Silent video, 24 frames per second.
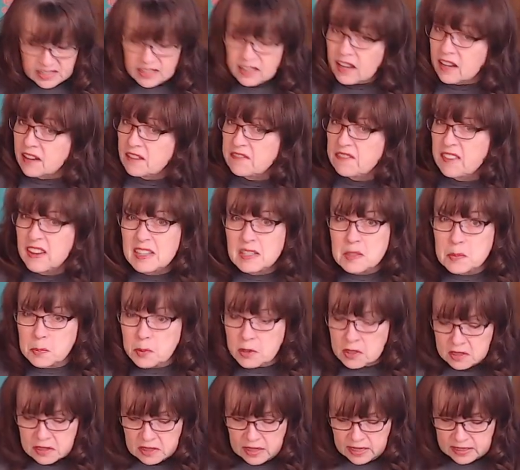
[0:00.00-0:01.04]
on
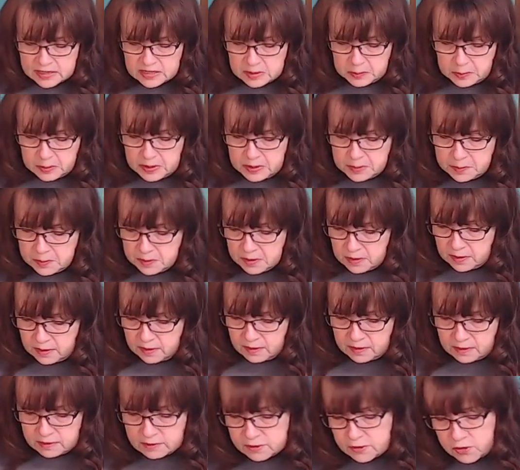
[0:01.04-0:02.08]
Facebook lots of
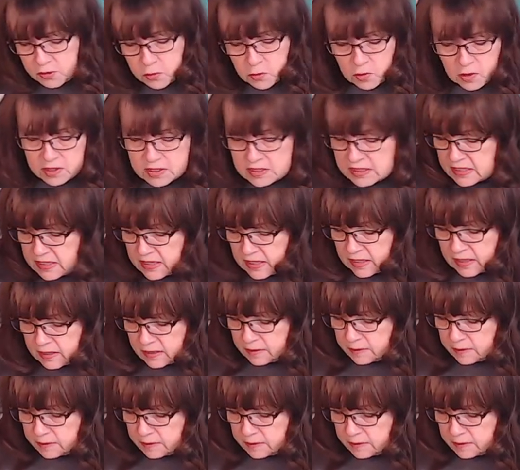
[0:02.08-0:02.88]
people towards the